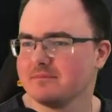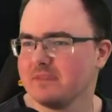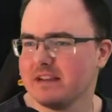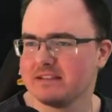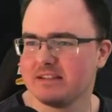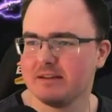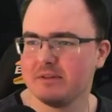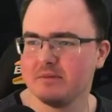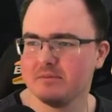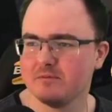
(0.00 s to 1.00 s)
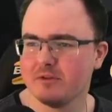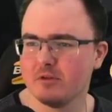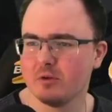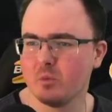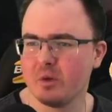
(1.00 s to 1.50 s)
Last time
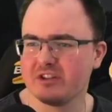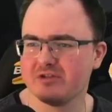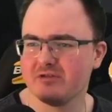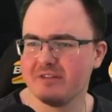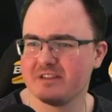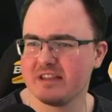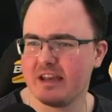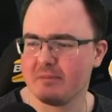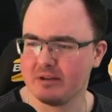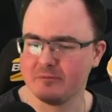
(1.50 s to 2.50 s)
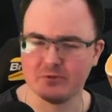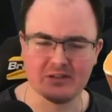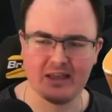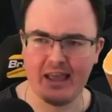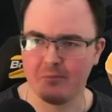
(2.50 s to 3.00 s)
Thrawn went straight for Zeb and it was
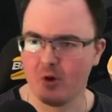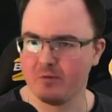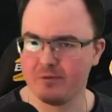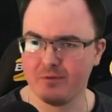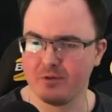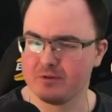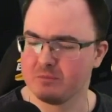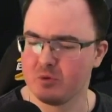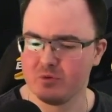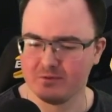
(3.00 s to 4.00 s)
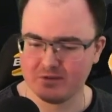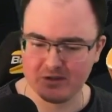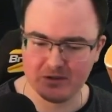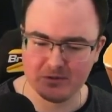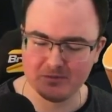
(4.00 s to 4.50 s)
game over first move,
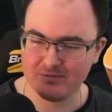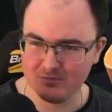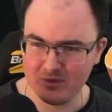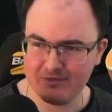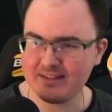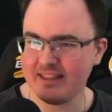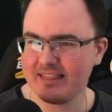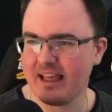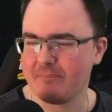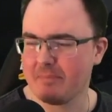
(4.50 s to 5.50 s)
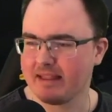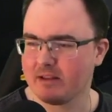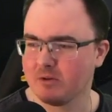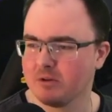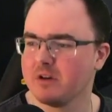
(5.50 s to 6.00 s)
so we haven't had that bad
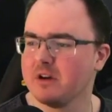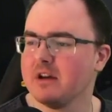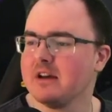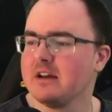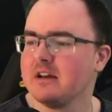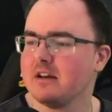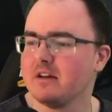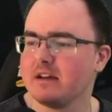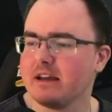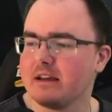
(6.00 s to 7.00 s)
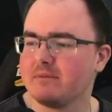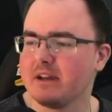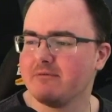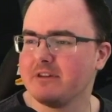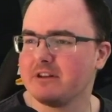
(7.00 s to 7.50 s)
luck. Okay, I'm
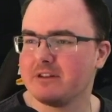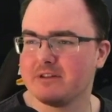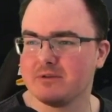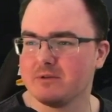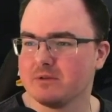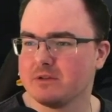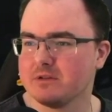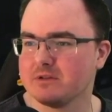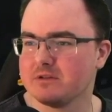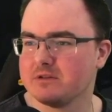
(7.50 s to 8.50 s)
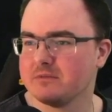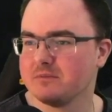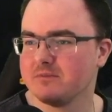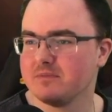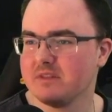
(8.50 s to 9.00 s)
getting rid of the taunt because
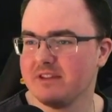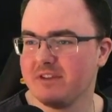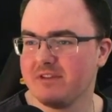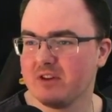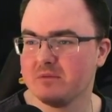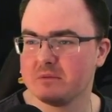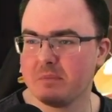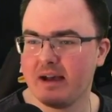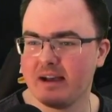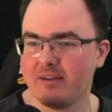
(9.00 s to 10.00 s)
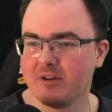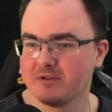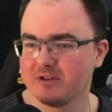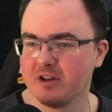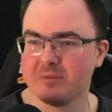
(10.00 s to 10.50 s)
even if it comes back, I've got
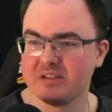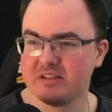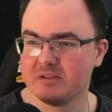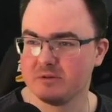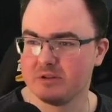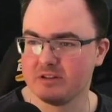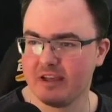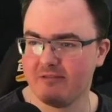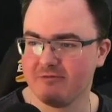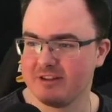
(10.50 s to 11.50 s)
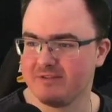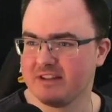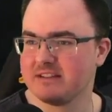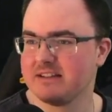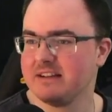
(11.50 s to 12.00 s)
Chopper still who can get rid of it.
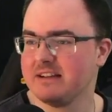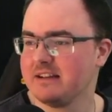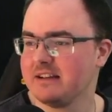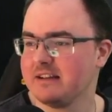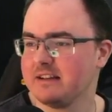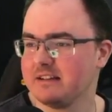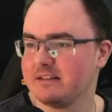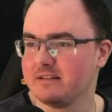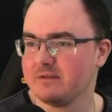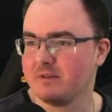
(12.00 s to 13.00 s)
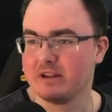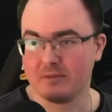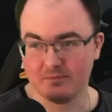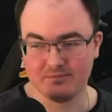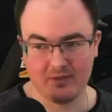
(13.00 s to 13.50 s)
Well,
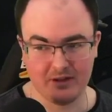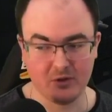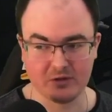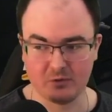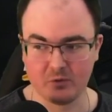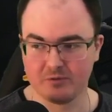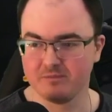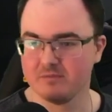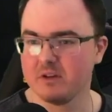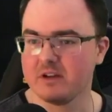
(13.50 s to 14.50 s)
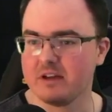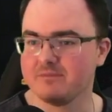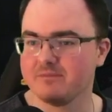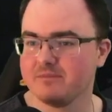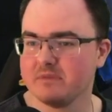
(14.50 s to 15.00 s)
I thought he would. Okay,
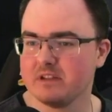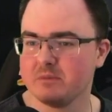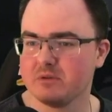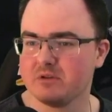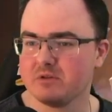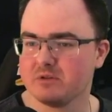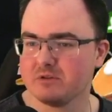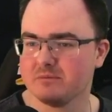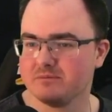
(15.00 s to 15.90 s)
let's put a taunt up.